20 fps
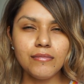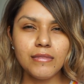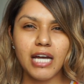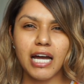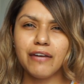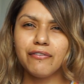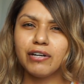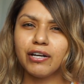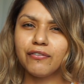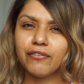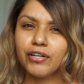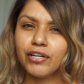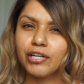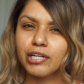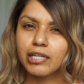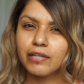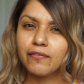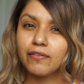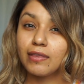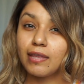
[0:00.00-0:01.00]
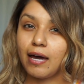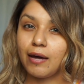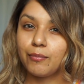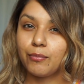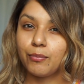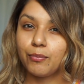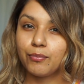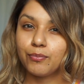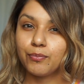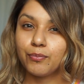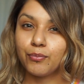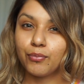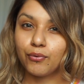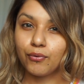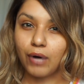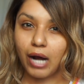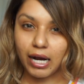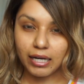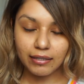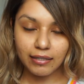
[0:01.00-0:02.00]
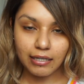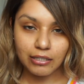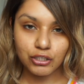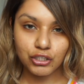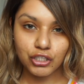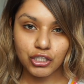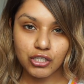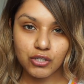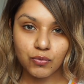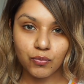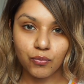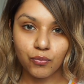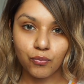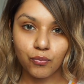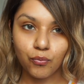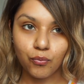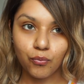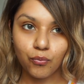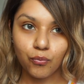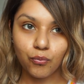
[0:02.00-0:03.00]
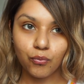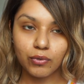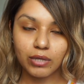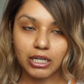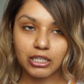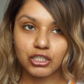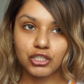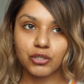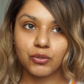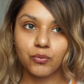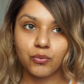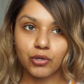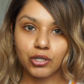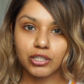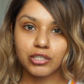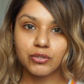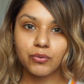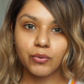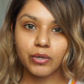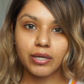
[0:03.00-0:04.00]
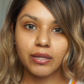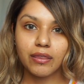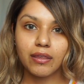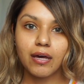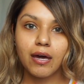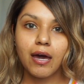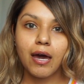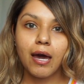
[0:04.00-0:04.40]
I've never heard of that brand that she worked with,